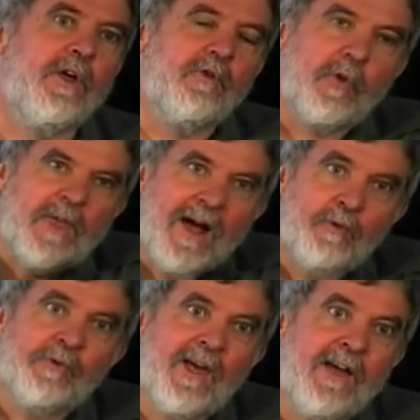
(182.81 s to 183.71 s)
So the
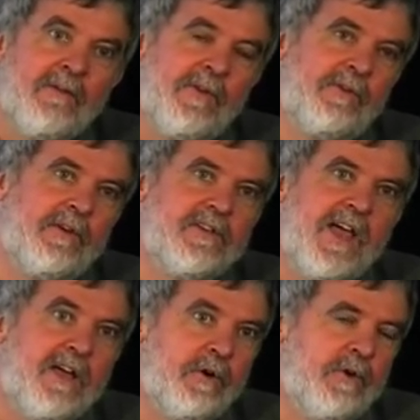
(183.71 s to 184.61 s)
outside of this
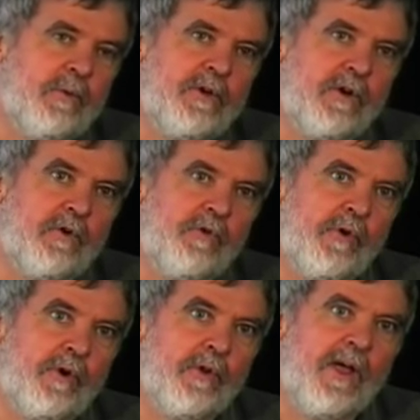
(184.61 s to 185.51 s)
container that returns to
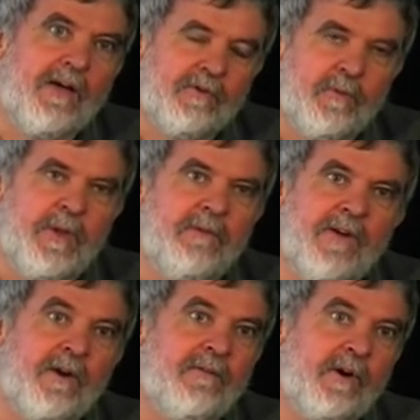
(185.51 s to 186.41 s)
Earth will have to be
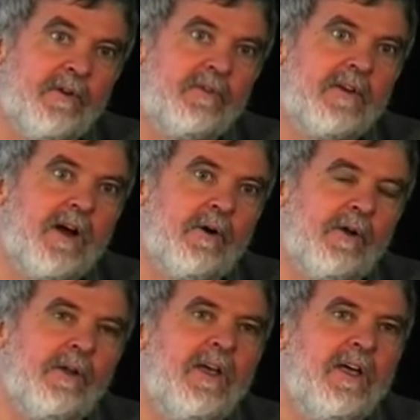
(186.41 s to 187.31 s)
very, very
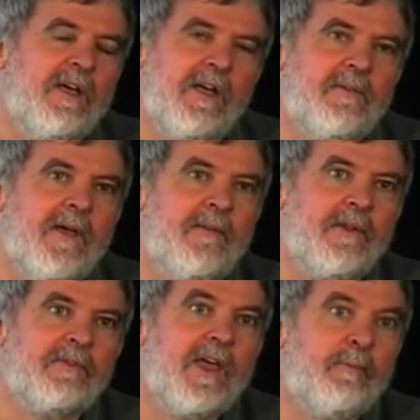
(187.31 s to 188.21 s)
sterile, and then the
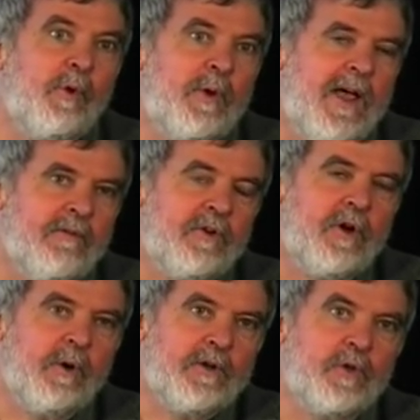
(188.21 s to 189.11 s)
sample would have to
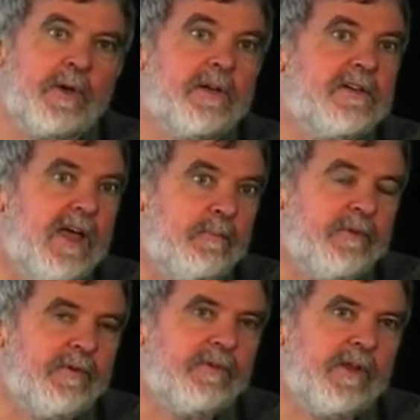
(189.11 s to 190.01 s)
go into a
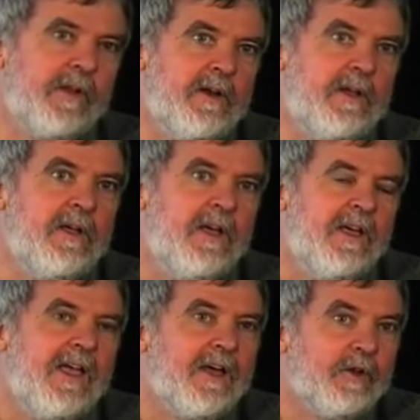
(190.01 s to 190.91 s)
containment facility
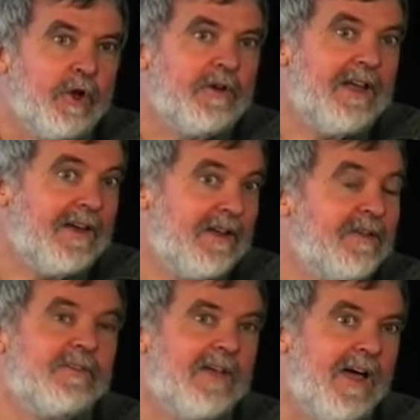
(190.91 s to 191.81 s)
and looked at
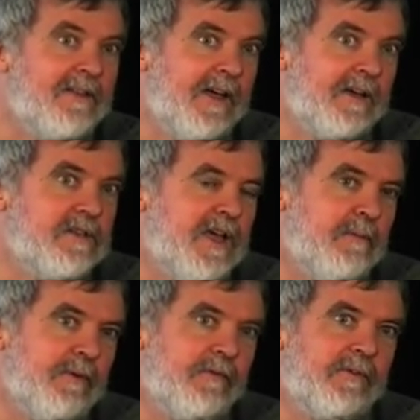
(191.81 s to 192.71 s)
inside that
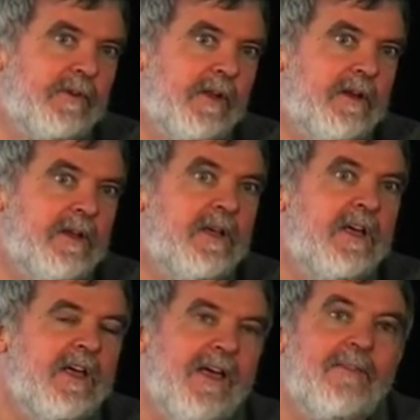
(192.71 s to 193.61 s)
containment facility,
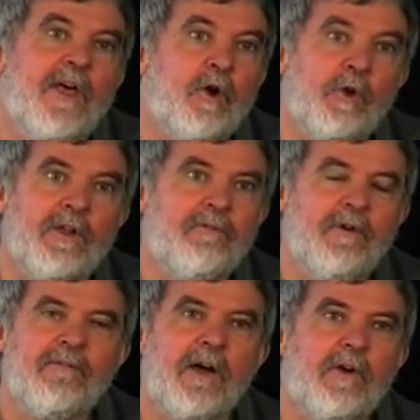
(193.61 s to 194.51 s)
and then only if we
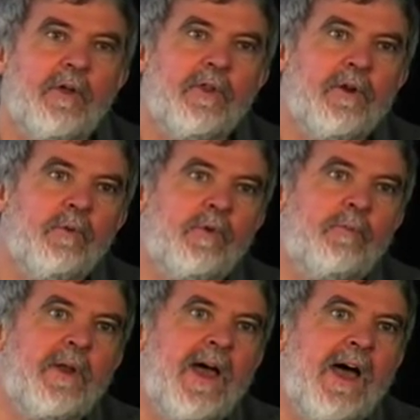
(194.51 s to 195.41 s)
found out that it was
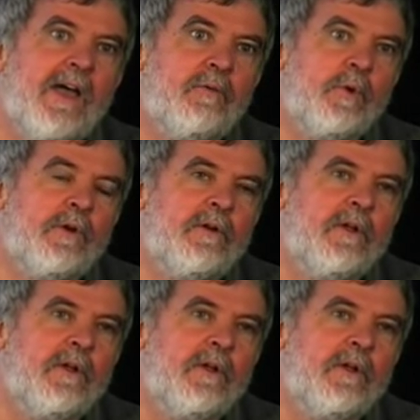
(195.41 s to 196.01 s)
benign would